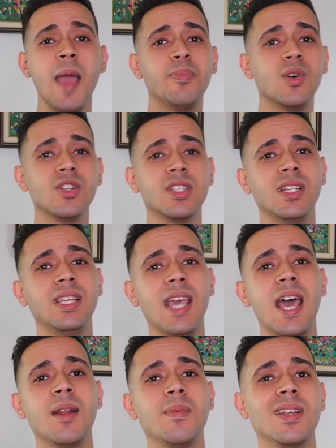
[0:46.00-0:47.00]
I personally
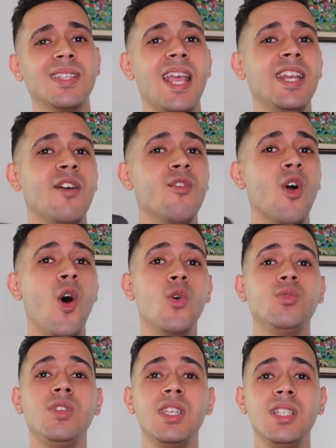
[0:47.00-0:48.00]
got them because I never
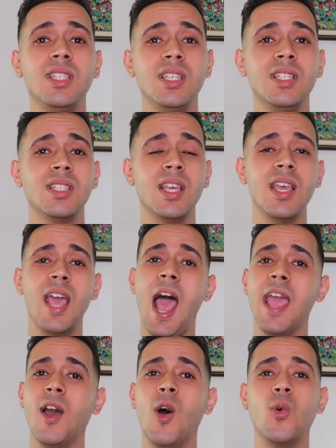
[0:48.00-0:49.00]
owned Yeezys.
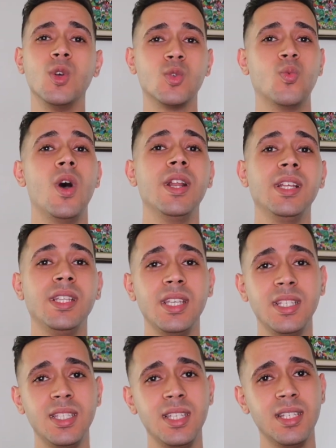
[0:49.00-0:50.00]
I always wanted
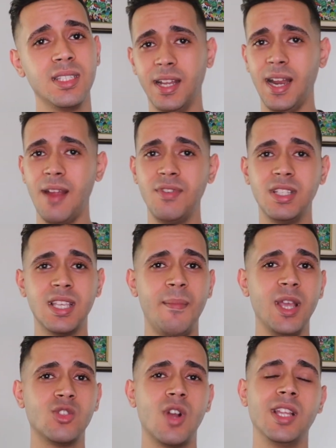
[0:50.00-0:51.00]
Yeezys, and every
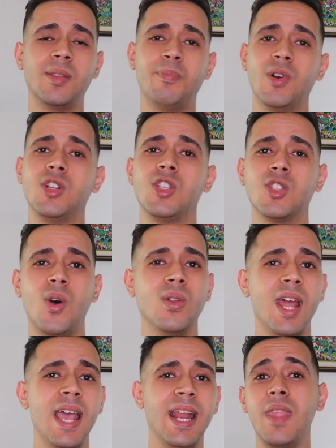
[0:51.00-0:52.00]
time I tried to purchase
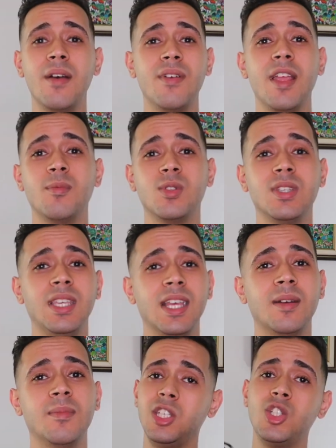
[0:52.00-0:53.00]
online, never able to
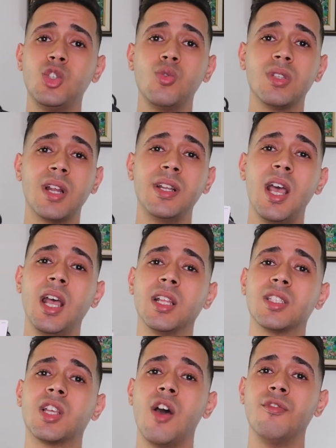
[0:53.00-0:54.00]
get them. These shoes are not
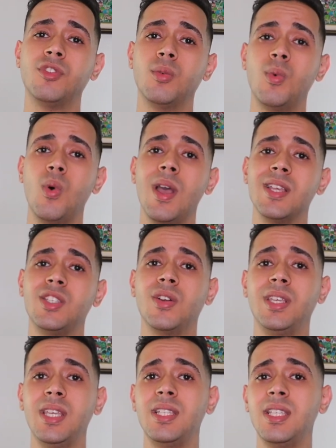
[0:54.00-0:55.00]
as comfortable as your
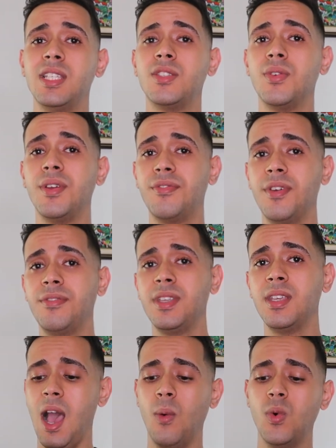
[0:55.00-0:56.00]
Yeezys
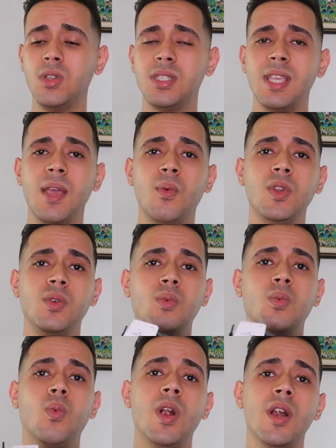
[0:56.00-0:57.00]
350. I would say when
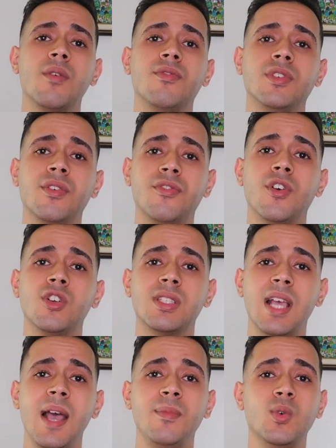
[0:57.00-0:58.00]
you wear them for the first
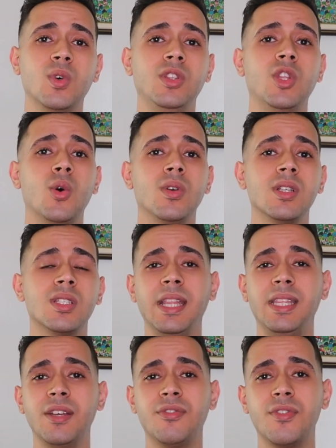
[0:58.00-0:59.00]
time, you would notice a
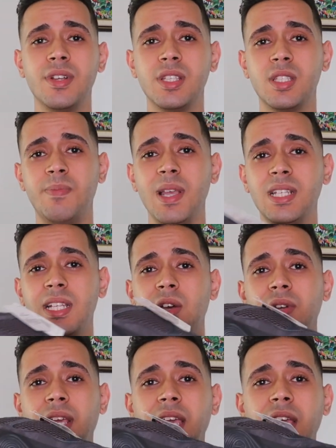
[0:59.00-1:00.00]
difference, especially
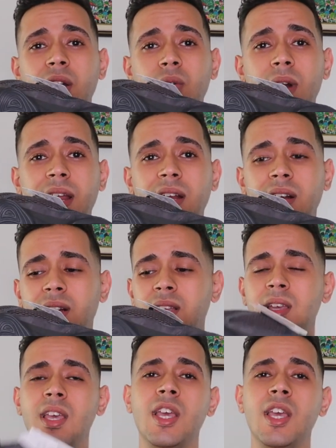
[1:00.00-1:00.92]
on the heel right here.